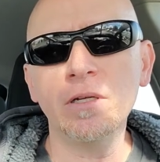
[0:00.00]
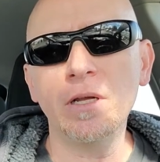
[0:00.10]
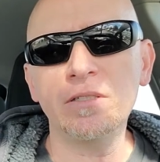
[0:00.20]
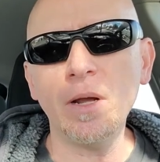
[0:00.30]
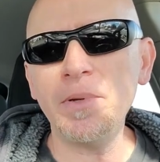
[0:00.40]

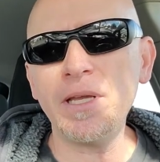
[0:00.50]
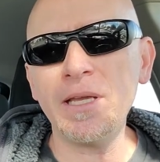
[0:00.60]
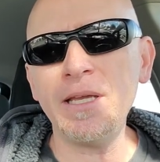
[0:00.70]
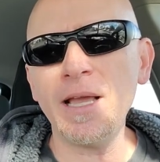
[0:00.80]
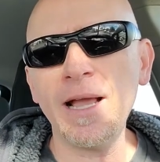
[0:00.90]

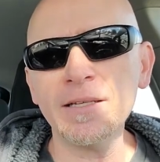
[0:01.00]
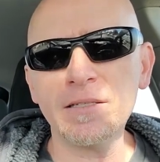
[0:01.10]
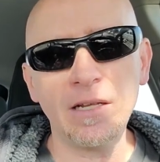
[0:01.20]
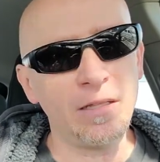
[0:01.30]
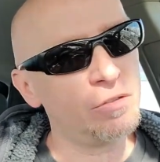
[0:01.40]
W-E-S,
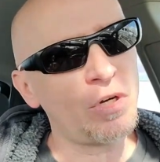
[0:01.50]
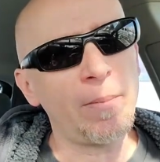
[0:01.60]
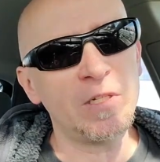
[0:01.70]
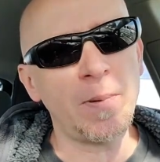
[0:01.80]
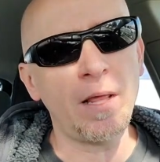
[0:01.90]
try
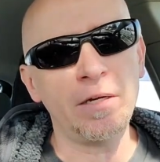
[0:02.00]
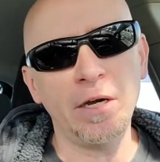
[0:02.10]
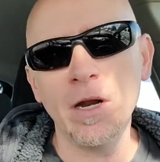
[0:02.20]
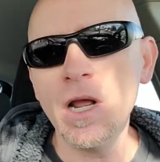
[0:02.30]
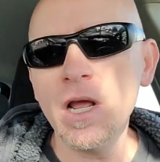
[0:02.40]
my spelling here,